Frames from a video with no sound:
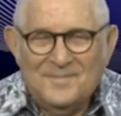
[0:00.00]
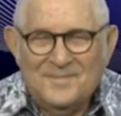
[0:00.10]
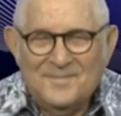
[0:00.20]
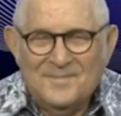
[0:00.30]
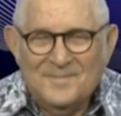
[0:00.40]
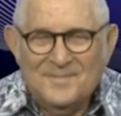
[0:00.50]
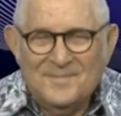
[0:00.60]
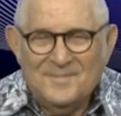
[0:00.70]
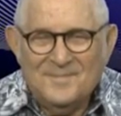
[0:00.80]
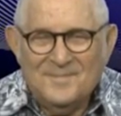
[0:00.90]

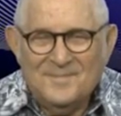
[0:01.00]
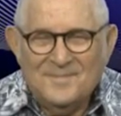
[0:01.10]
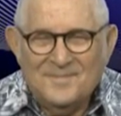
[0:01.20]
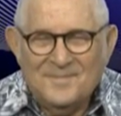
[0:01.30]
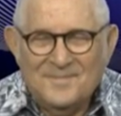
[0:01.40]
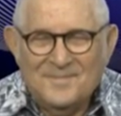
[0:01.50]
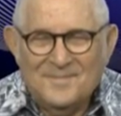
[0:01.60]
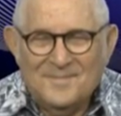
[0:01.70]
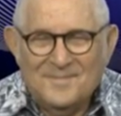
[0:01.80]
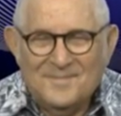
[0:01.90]

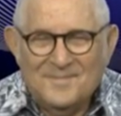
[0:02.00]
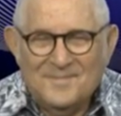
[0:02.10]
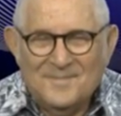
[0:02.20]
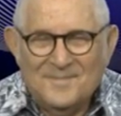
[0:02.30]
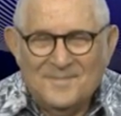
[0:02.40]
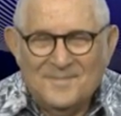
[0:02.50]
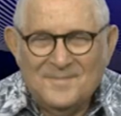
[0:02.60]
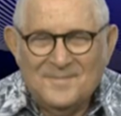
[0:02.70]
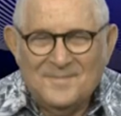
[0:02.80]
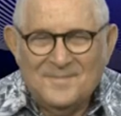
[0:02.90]

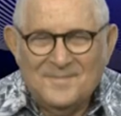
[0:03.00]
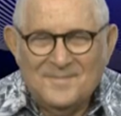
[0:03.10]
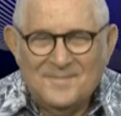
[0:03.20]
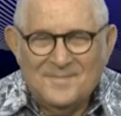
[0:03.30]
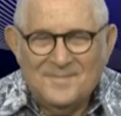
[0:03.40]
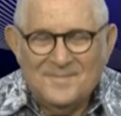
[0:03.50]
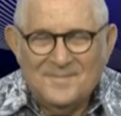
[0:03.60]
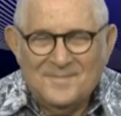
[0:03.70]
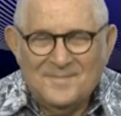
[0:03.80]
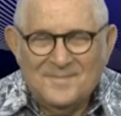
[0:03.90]

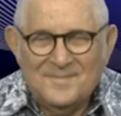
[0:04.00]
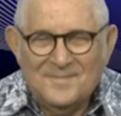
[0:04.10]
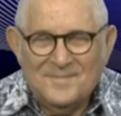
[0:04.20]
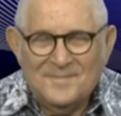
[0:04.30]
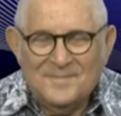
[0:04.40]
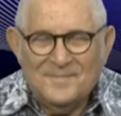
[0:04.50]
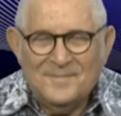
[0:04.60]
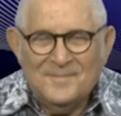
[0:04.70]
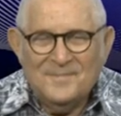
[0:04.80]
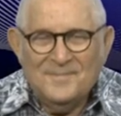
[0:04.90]

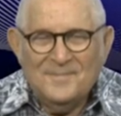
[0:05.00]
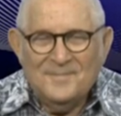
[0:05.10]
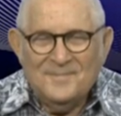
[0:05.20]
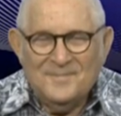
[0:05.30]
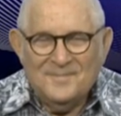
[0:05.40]
(not speaking)